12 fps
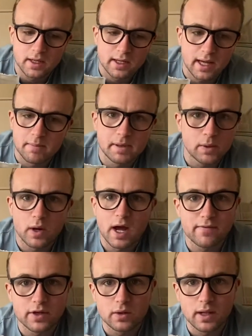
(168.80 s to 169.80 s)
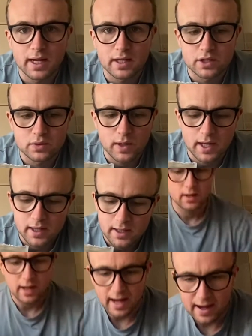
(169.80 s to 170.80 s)
can be whatever you like as well.
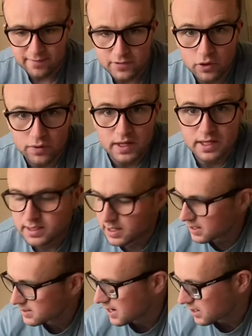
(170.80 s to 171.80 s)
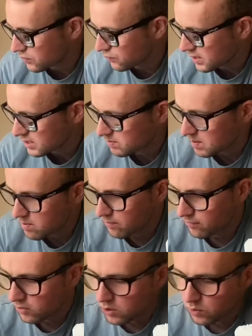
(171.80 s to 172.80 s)
I've done this exact recipe
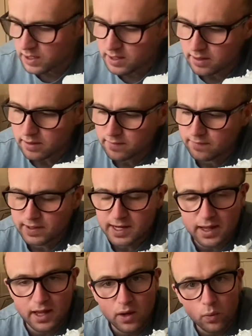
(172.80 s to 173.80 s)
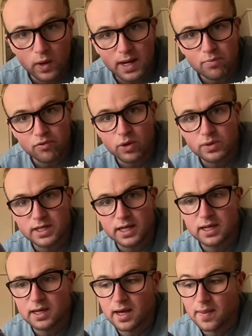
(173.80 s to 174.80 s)
before with vanilla whey
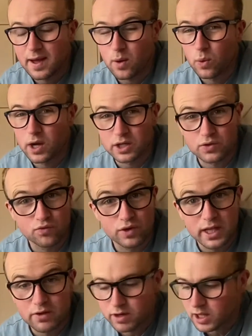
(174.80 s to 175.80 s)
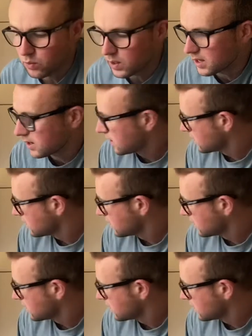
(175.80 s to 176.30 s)
protein, and that works really, really well.